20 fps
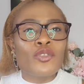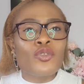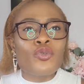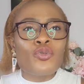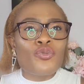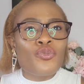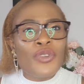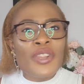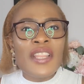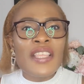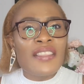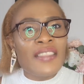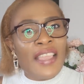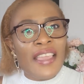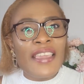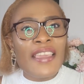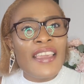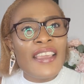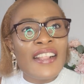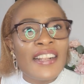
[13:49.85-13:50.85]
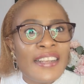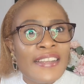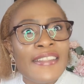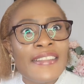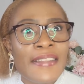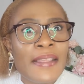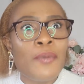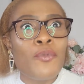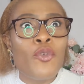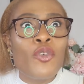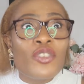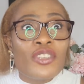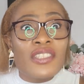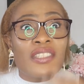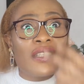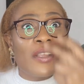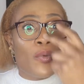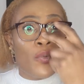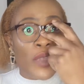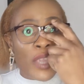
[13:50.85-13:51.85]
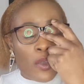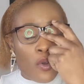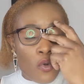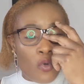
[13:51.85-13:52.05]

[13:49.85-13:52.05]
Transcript: to really take care, clean them once a week